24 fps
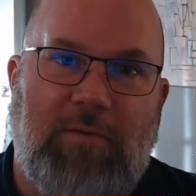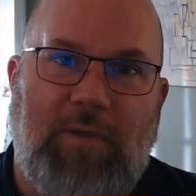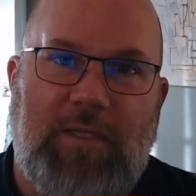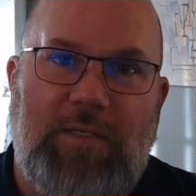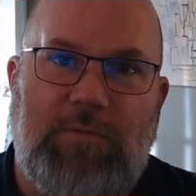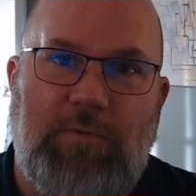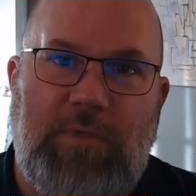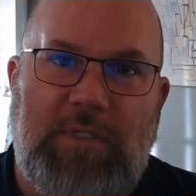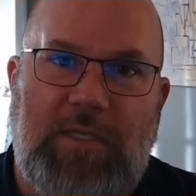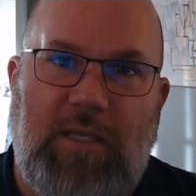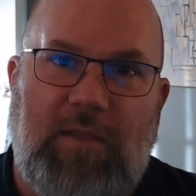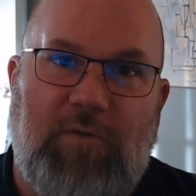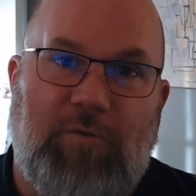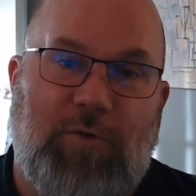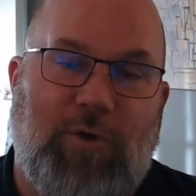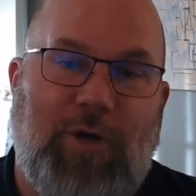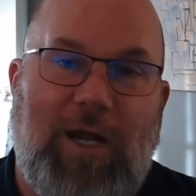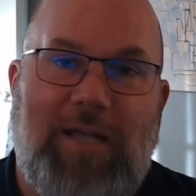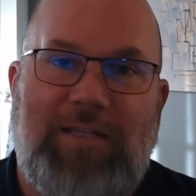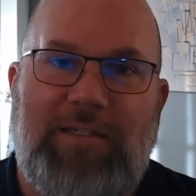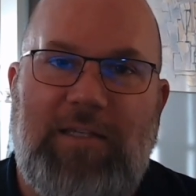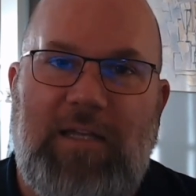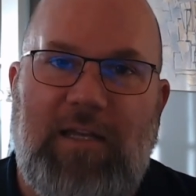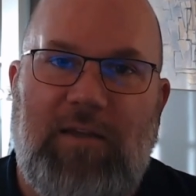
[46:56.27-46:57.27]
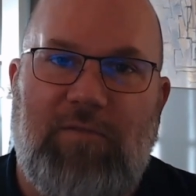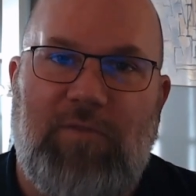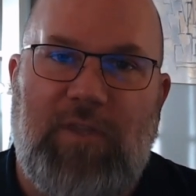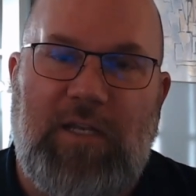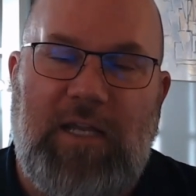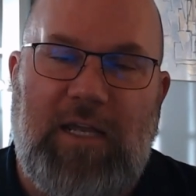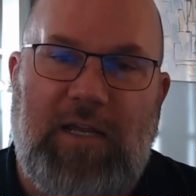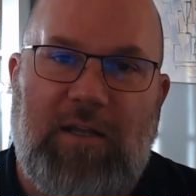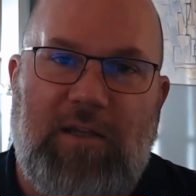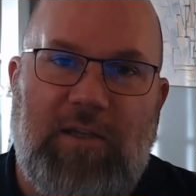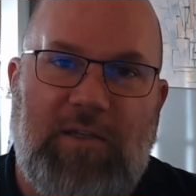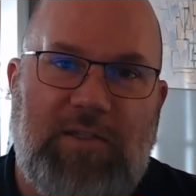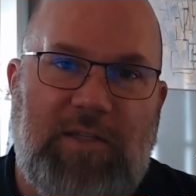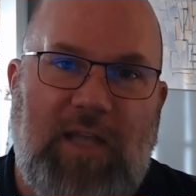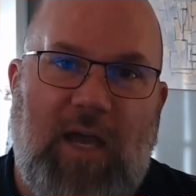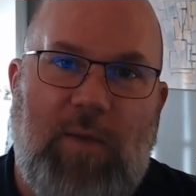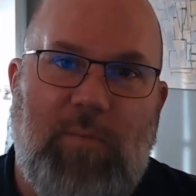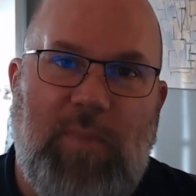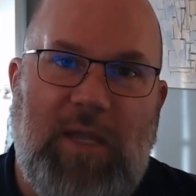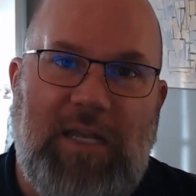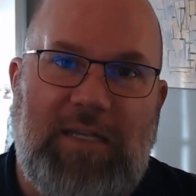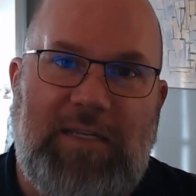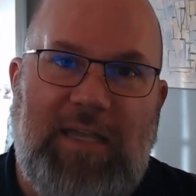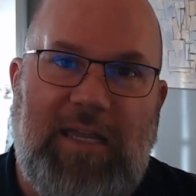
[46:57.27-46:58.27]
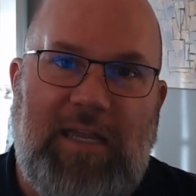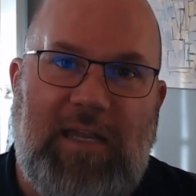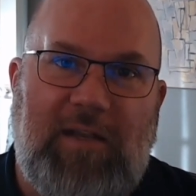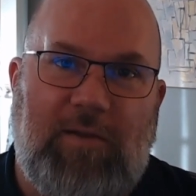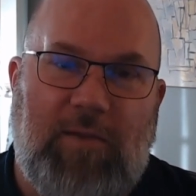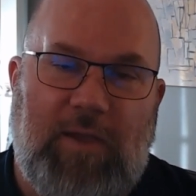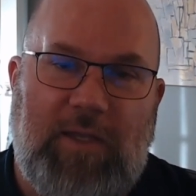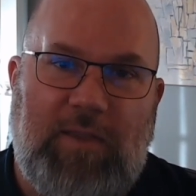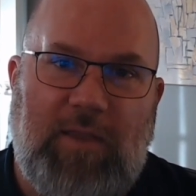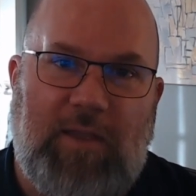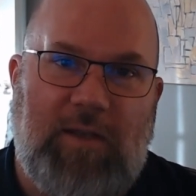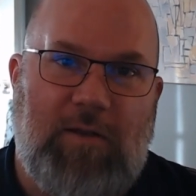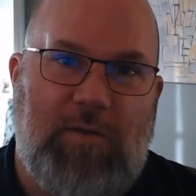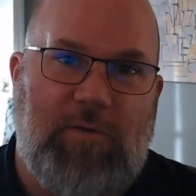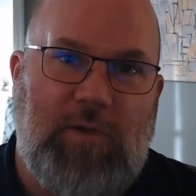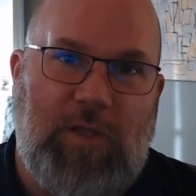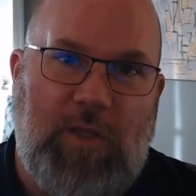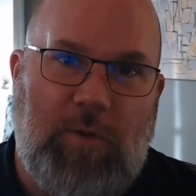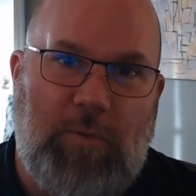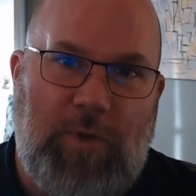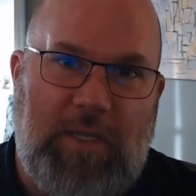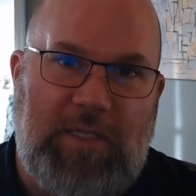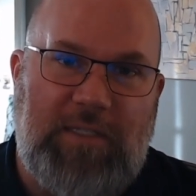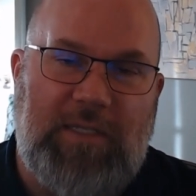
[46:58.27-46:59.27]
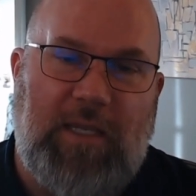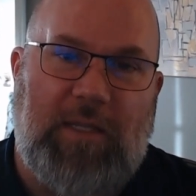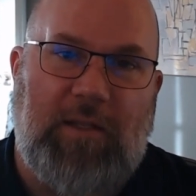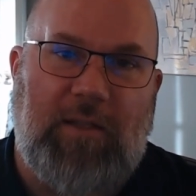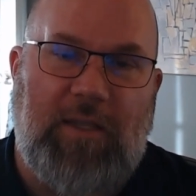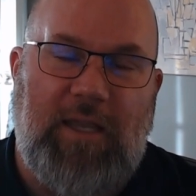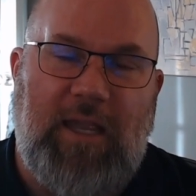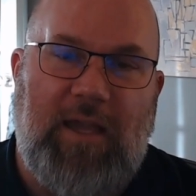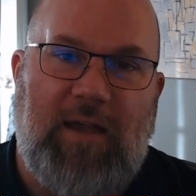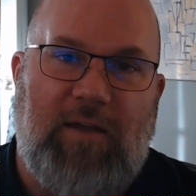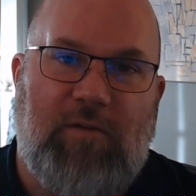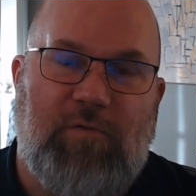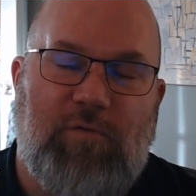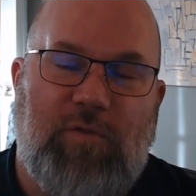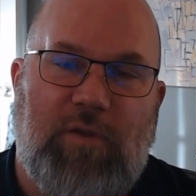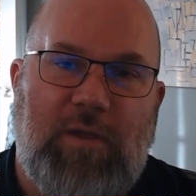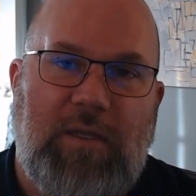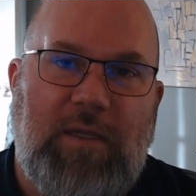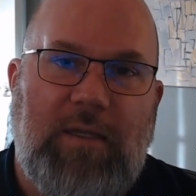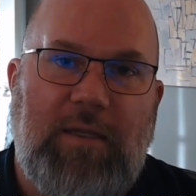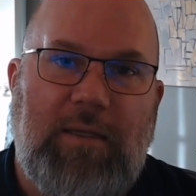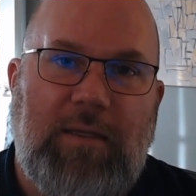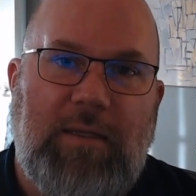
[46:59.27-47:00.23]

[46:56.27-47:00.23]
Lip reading: as we say, the veracity of the data is not maintained, that we suddenly have